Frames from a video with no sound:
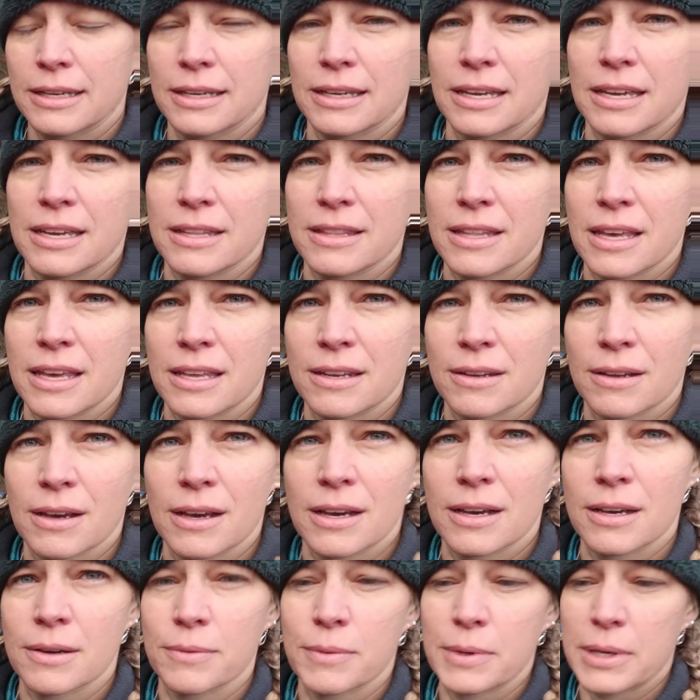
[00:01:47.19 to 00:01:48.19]
And then
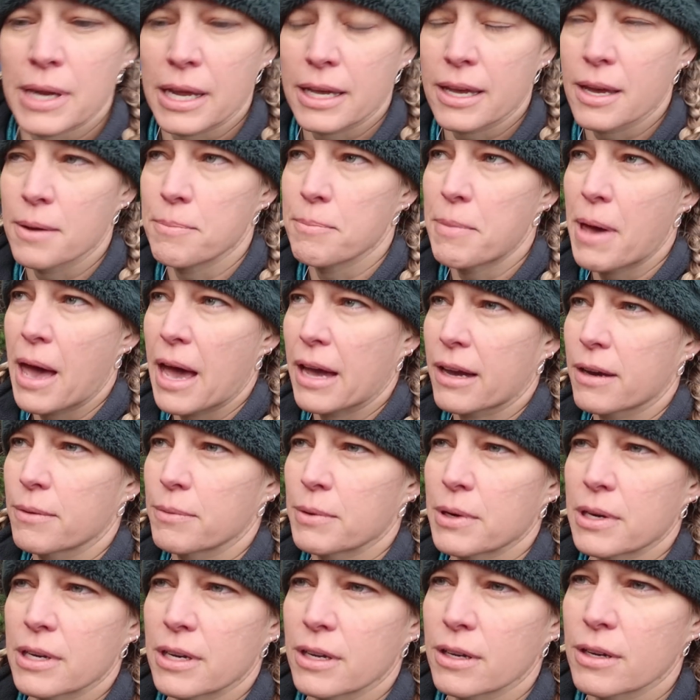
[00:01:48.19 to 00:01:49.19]
uh, when I come back,
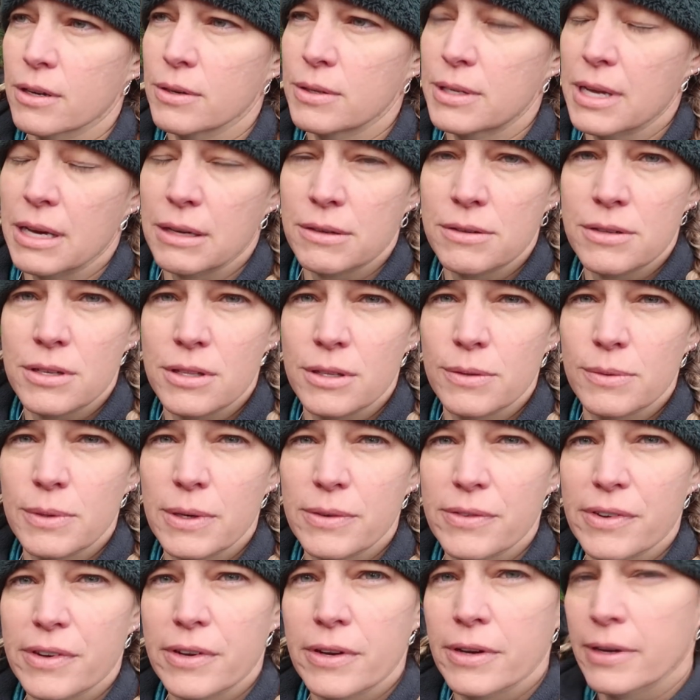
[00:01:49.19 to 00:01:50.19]
we're gonna go down to the
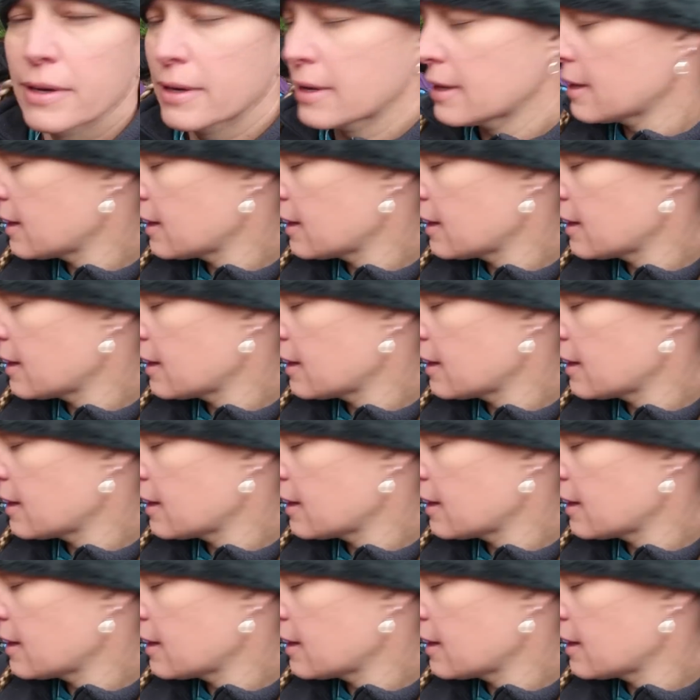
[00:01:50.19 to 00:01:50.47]
river.